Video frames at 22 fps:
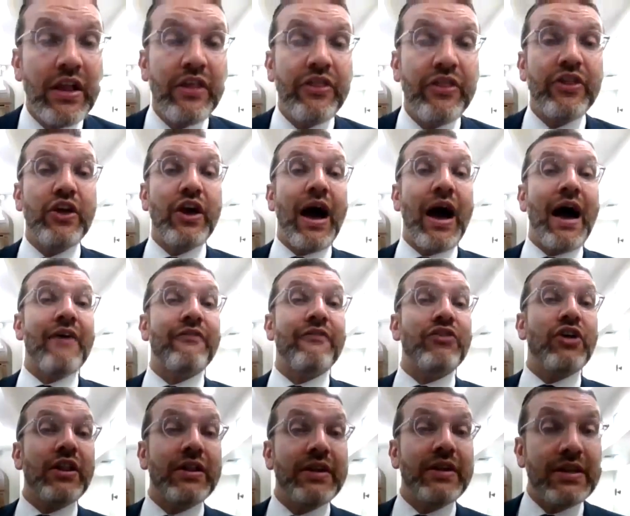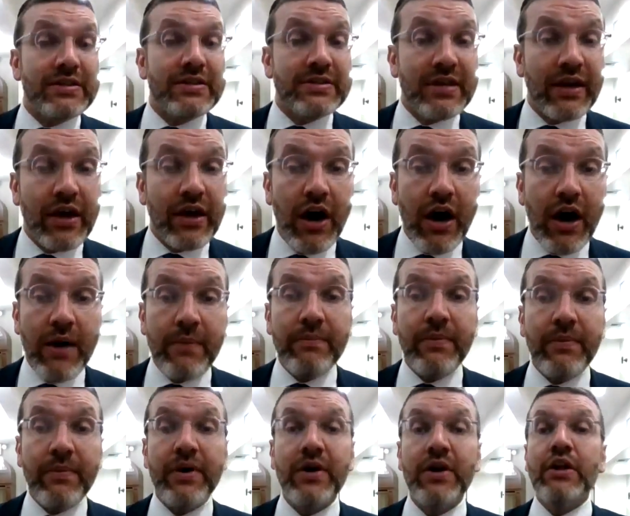the Havdalah needs to
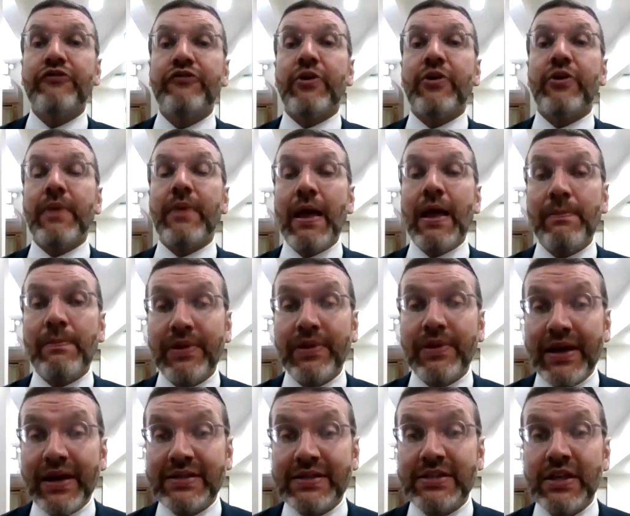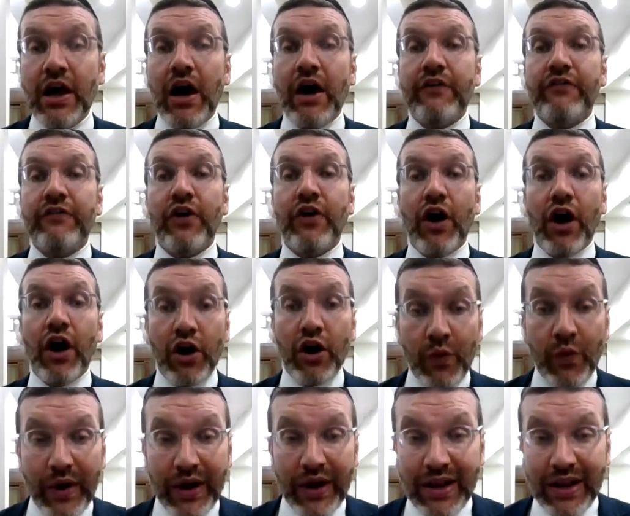come from a place of
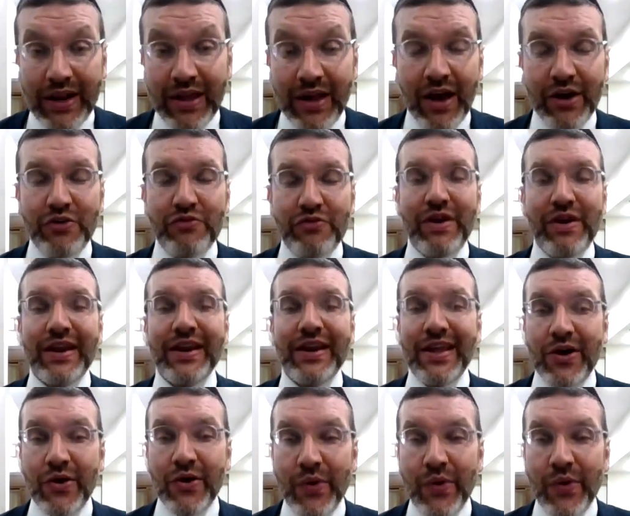the great